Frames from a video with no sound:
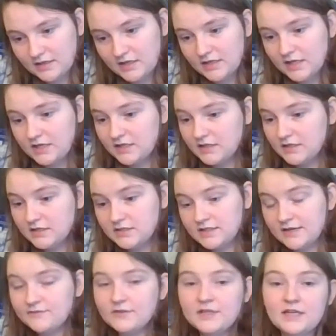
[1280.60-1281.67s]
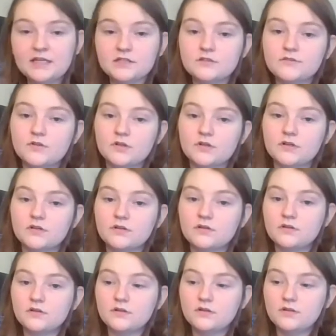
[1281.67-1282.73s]
And definitely ask for
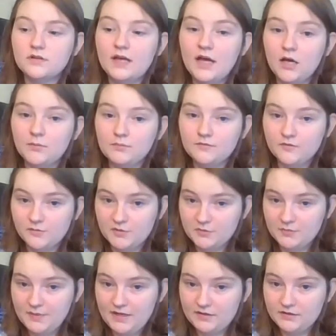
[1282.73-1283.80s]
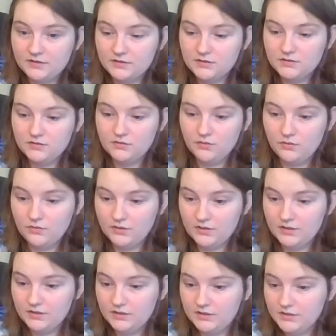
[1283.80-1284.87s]
help from your parents
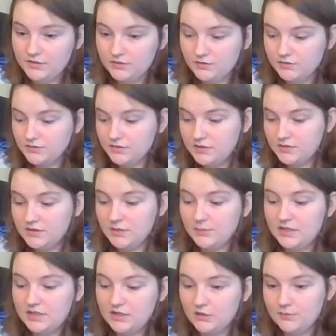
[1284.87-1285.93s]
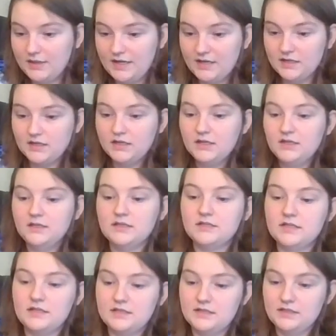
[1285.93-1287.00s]
or an adult, somebody nearby, because
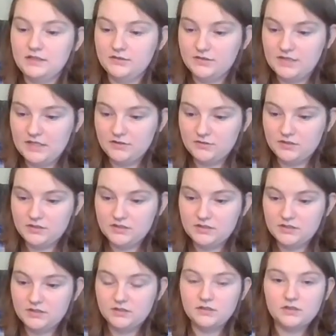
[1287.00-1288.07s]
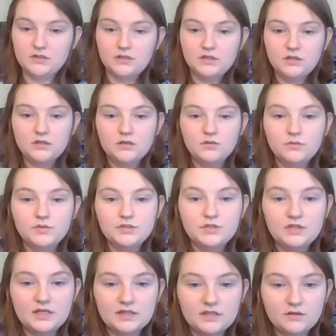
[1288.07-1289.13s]
that is a little dangerous. Once
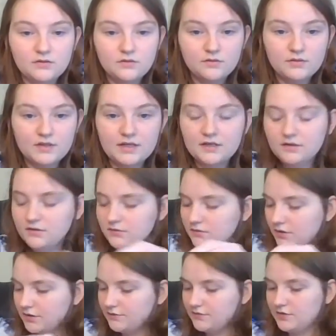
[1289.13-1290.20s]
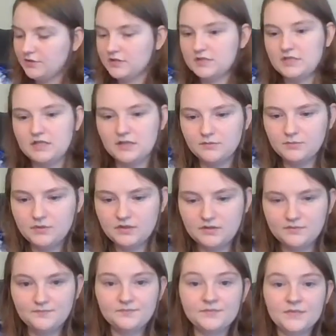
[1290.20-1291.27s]
you got the hole there, hard for you to see, I'll
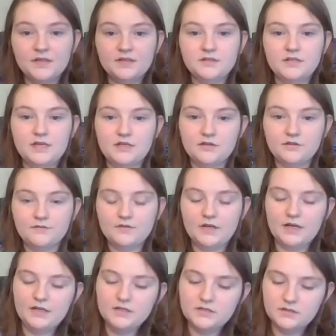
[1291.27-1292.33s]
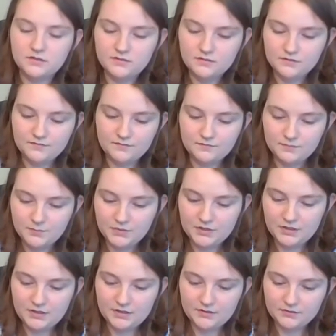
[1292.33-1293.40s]
take your floss, just put
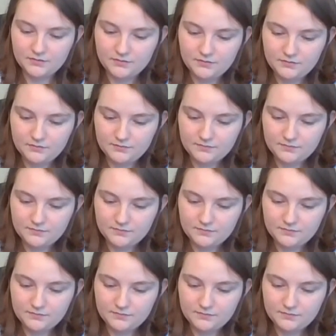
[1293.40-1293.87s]
it on through.